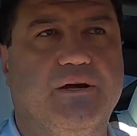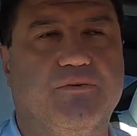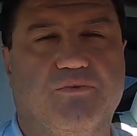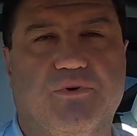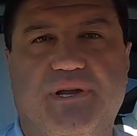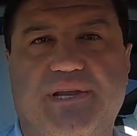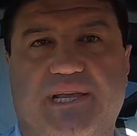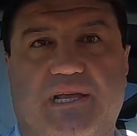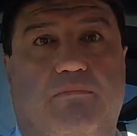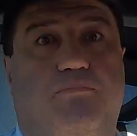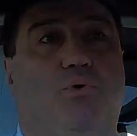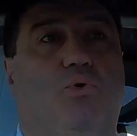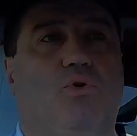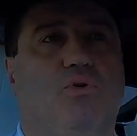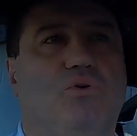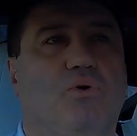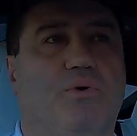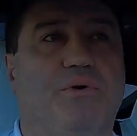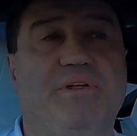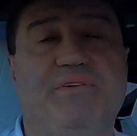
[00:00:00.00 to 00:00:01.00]
reading a
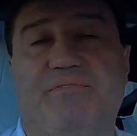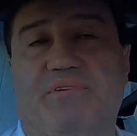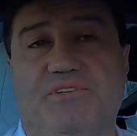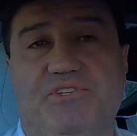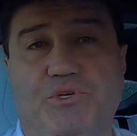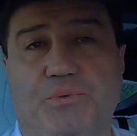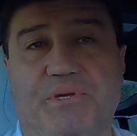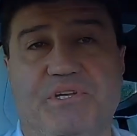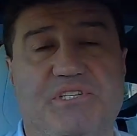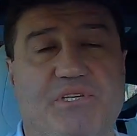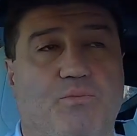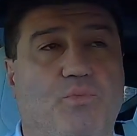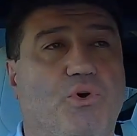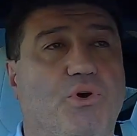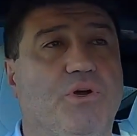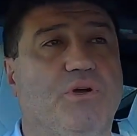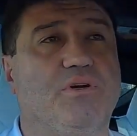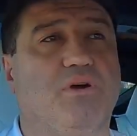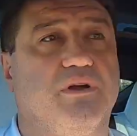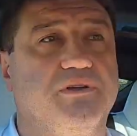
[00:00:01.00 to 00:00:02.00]
book, or even doing some
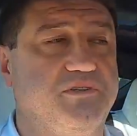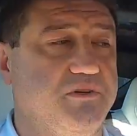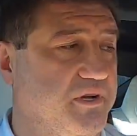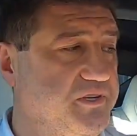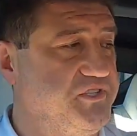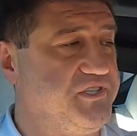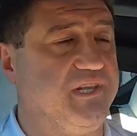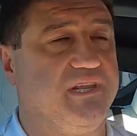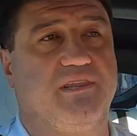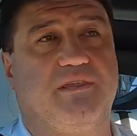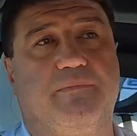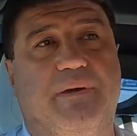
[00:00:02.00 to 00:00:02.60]
work. I sit in the